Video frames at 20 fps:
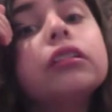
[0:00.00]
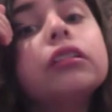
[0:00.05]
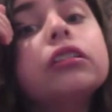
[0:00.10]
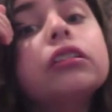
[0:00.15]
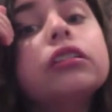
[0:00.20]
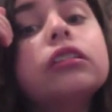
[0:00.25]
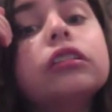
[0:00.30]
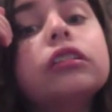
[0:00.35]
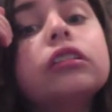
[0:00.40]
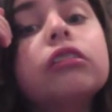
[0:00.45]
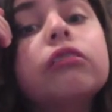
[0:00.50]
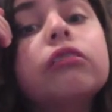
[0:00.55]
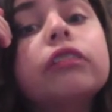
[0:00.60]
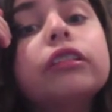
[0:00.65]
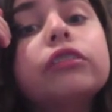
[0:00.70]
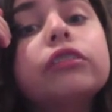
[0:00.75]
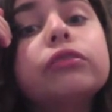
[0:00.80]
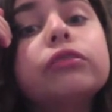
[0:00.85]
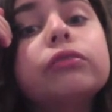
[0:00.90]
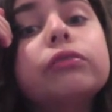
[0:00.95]
So
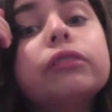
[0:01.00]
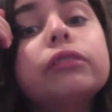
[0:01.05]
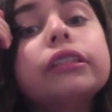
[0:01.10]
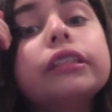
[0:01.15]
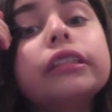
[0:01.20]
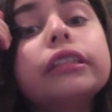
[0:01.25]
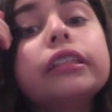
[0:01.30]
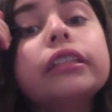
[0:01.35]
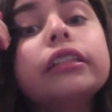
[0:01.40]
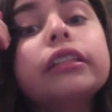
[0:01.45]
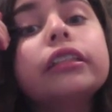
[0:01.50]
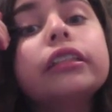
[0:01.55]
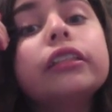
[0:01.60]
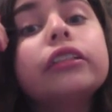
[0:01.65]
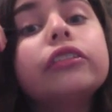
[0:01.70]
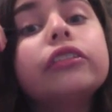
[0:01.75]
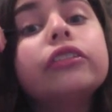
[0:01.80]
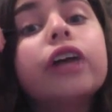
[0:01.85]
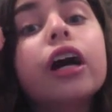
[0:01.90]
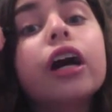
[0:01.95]
it's really easy to
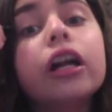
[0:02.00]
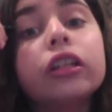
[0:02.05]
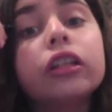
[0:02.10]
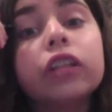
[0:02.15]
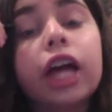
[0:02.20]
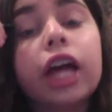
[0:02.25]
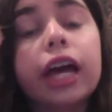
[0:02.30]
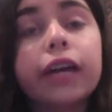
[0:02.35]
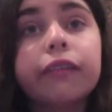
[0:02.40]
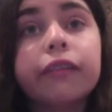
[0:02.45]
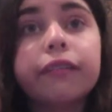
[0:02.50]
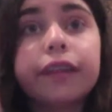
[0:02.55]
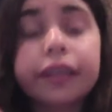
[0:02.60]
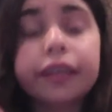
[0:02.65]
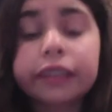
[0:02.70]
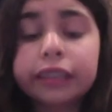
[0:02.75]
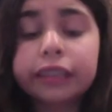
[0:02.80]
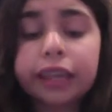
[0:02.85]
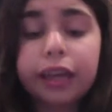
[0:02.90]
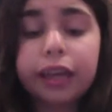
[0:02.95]
draw a line with.
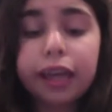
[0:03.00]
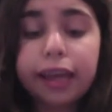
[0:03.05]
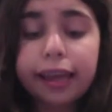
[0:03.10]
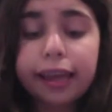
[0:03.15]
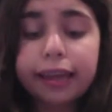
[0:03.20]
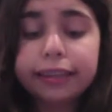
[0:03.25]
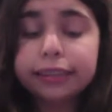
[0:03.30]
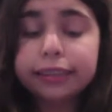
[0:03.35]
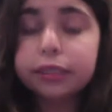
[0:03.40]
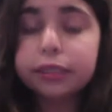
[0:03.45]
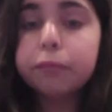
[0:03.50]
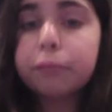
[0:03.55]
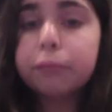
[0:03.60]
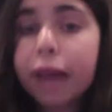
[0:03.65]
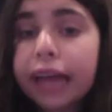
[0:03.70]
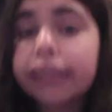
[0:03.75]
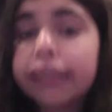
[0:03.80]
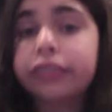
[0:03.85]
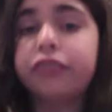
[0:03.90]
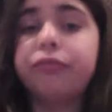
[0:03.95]
And it's a
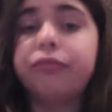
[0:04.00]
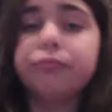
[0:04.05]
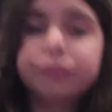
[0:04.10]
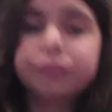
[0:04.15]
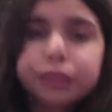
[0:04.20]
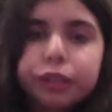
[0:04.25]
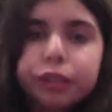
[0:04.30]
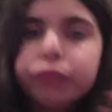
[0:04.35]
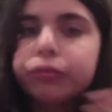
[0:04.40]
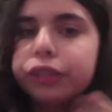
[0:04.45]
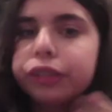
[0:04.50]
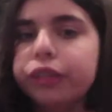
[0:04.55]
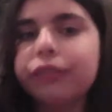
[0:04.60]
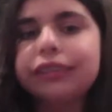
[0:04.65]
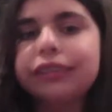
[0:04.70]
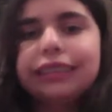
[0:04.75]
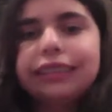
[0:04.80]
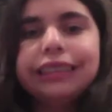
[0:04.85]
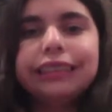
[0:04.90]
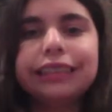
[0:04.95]
pen. So, you know,
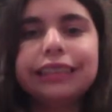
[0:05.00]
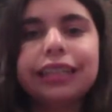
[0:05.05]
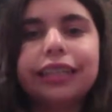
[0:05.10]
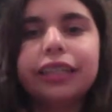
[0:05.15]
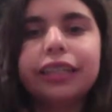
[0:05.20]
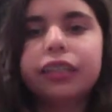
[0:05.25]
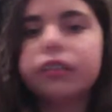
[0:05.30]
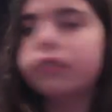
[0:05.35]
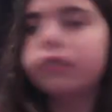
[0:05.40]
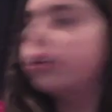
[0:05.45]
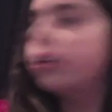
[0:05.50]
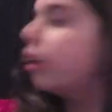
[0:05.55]
it's easy.